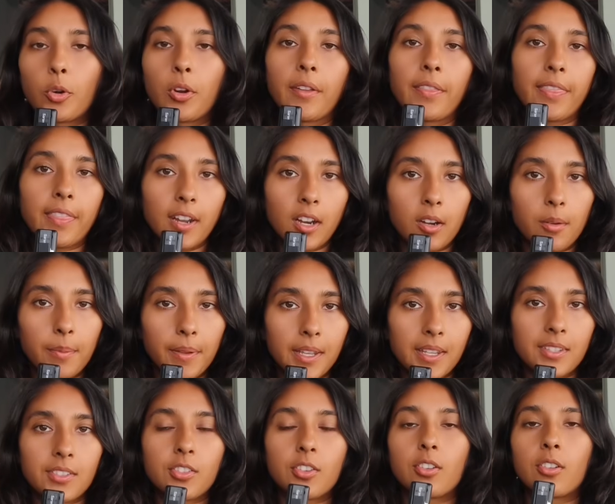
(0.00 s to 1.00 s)
or a
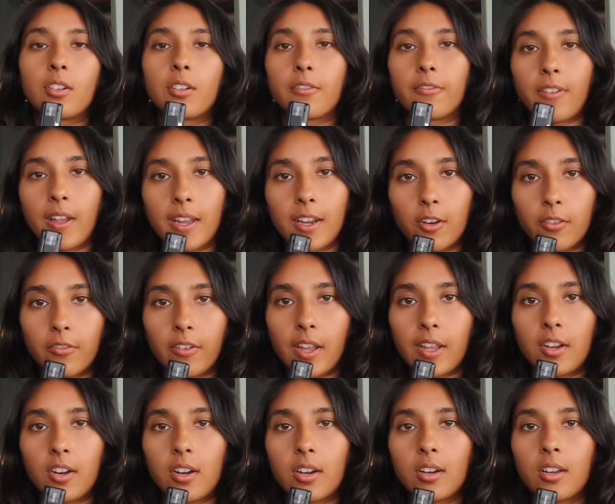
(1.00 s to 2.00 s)
therapist or a
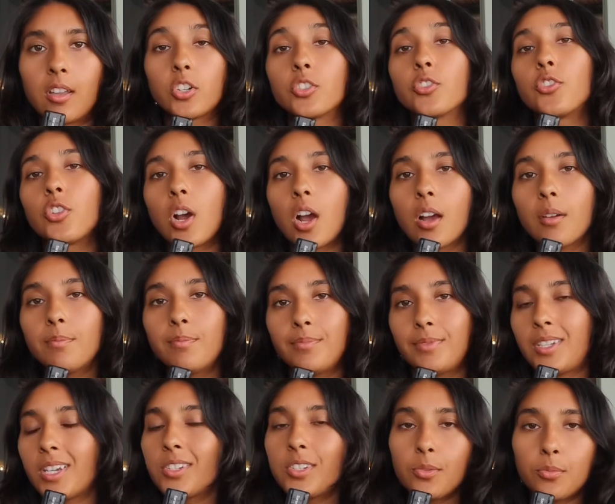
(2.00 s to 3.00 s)
firefighter, their job
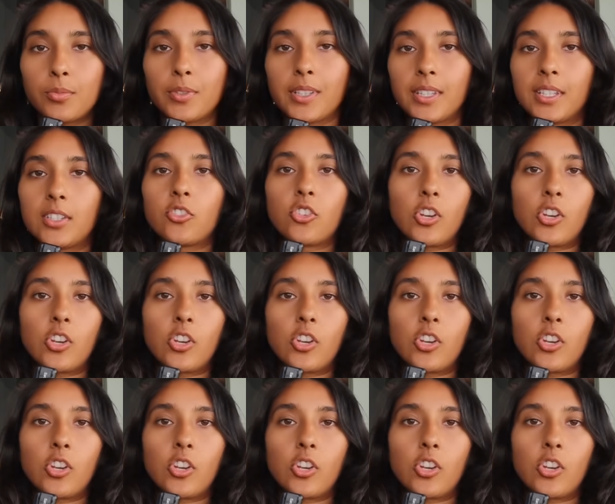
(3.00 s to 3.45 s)
doesn't really